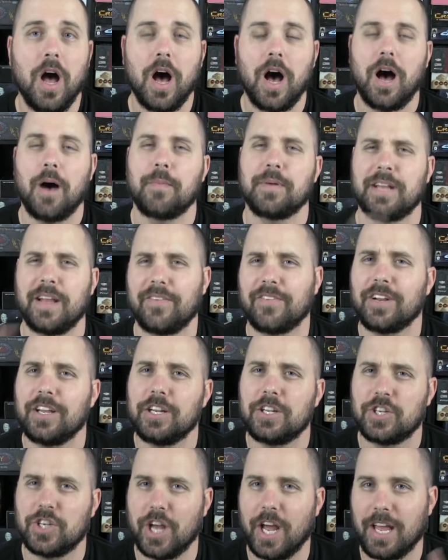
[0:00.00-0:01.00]
But
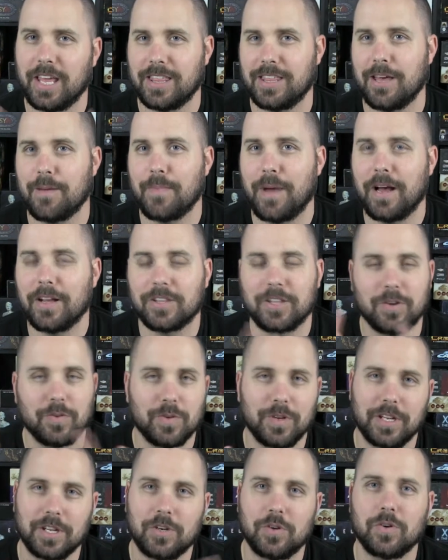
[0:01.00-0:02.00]
definitely check them out. They're
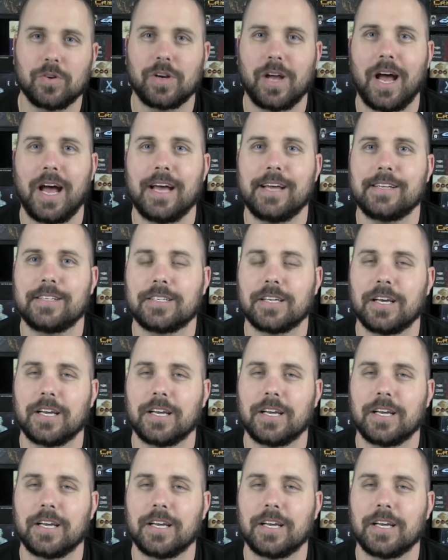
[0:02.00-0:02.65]
really cool guys.